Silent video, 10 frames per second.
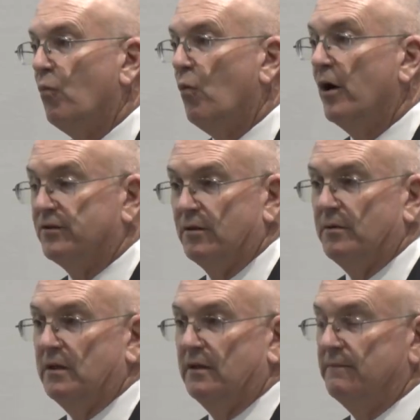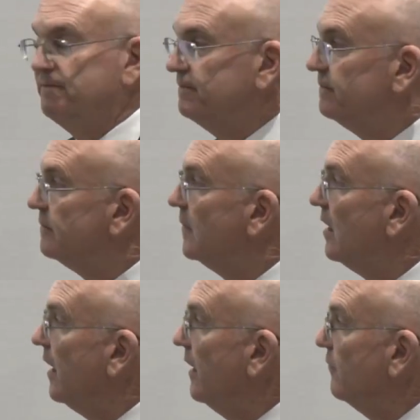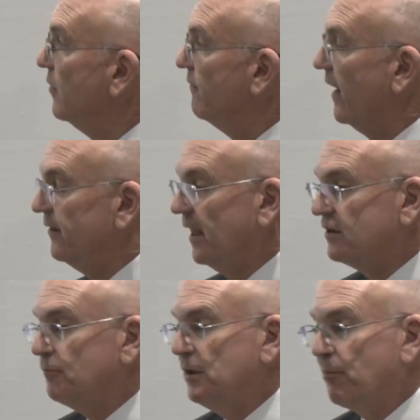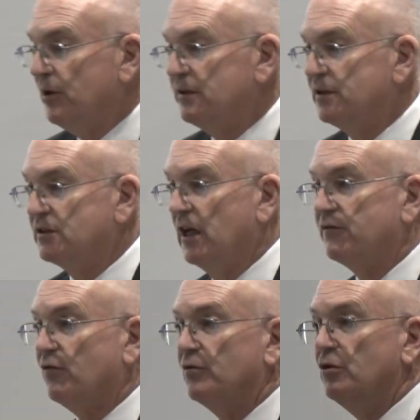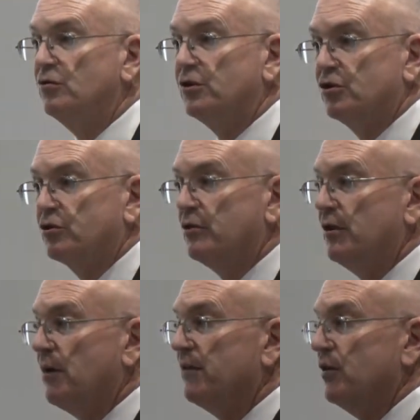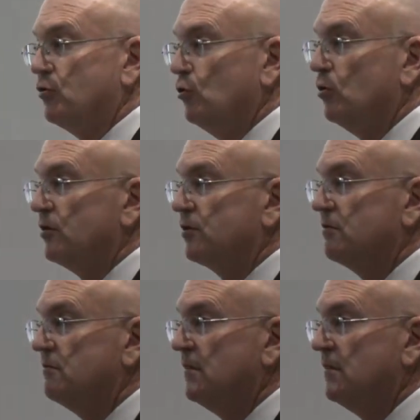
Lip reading: want to be. And we found that to be pretty successful. Use the security relevant tools